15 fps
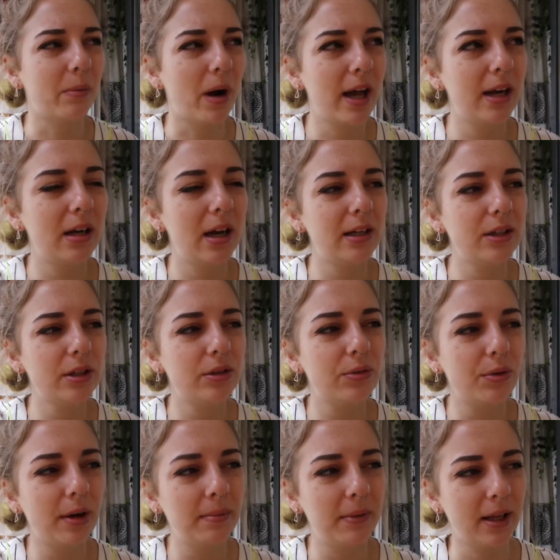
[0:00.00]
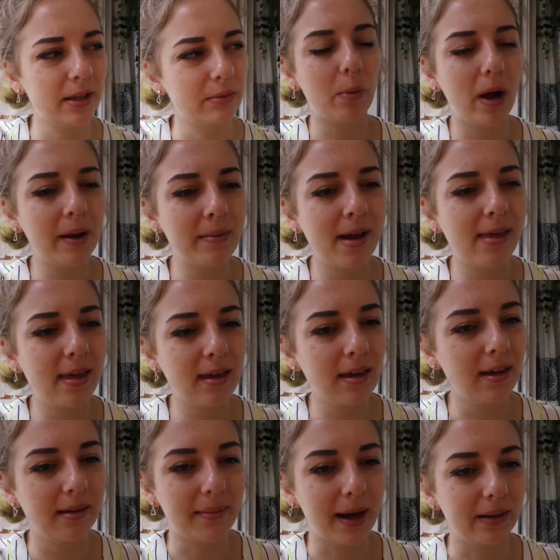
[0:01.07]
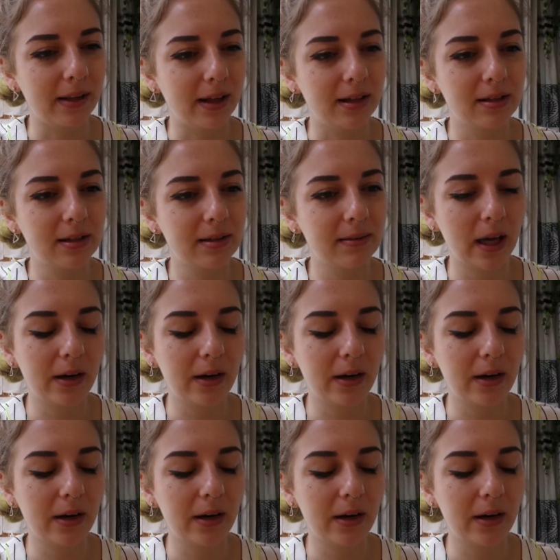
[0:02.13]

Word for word: Why did I just dream this? Why am I thinking about this?"